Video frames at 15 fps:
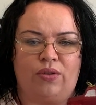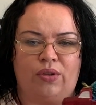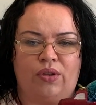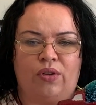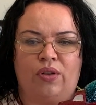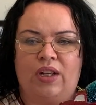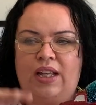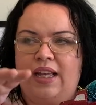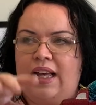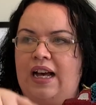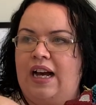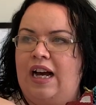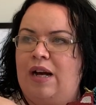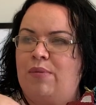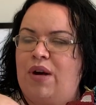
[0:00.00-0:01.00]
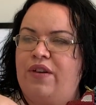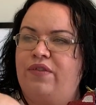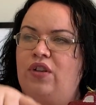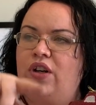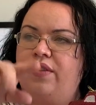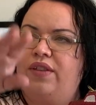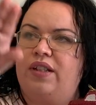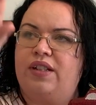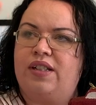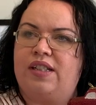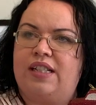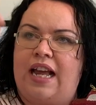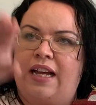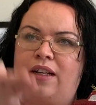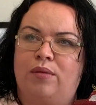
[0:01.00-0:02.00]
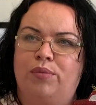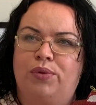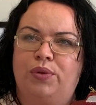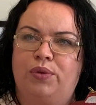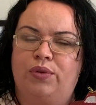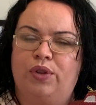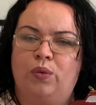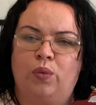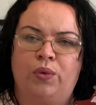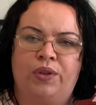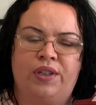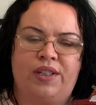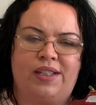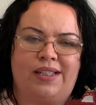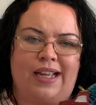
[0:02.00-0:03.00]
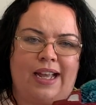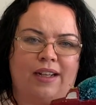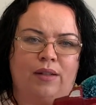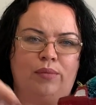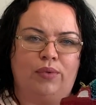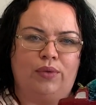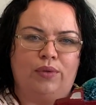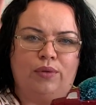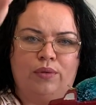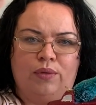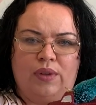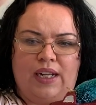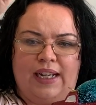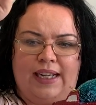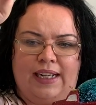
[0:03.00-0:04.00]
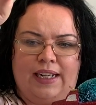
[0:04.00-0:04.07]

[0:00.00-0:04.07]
or I've got the wooden stackable